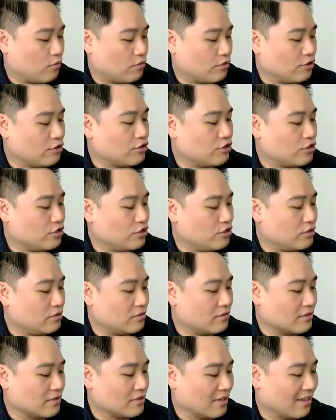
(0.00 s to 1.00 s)
You
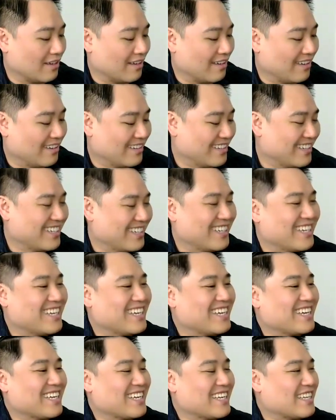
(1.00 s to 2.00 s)
should
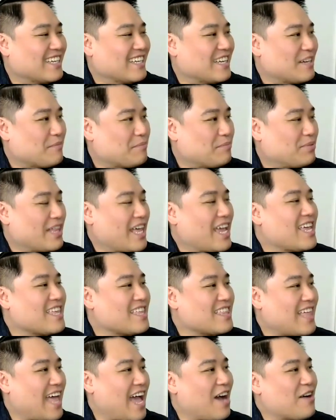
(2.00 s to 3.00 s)
play
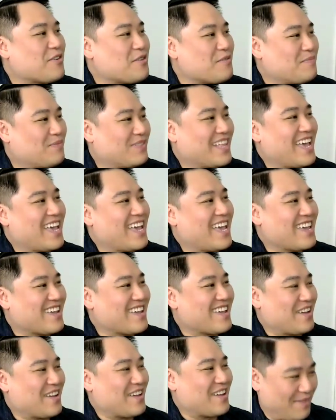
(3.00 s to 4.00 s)
how you
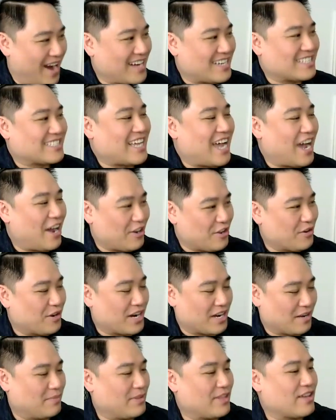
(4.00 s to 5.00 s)
play and practice how you're
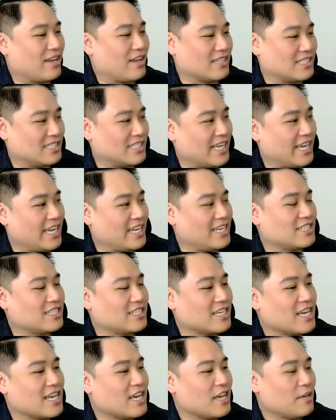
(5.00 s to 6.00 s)
going to play on stage.
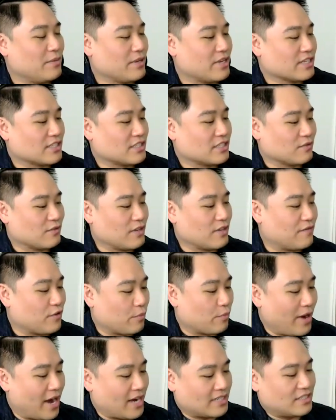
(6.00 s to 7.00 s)
Because if
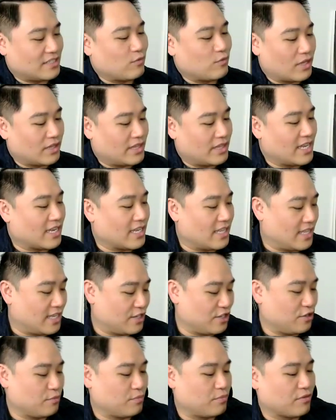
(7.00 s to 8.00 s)
you're practicing one thing and
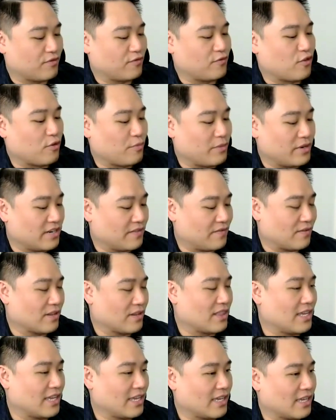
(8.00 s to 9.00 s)
then you perform a
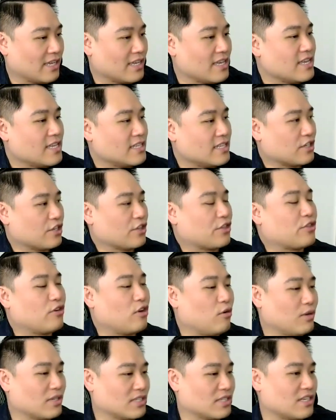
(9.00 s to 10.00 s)
different thing, it's going to
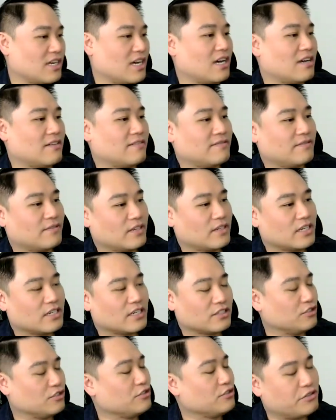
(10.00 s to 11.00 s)
throw us off.
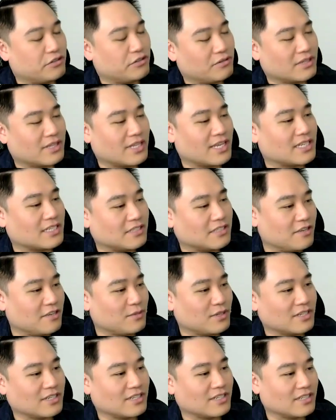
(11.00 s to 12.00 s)
Do you agree with that
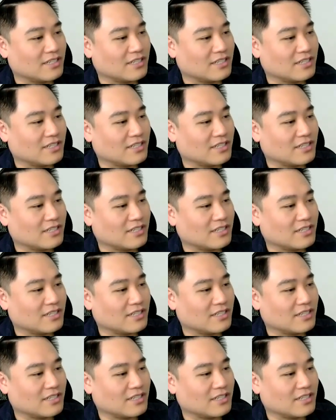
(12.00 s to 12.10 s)
statement?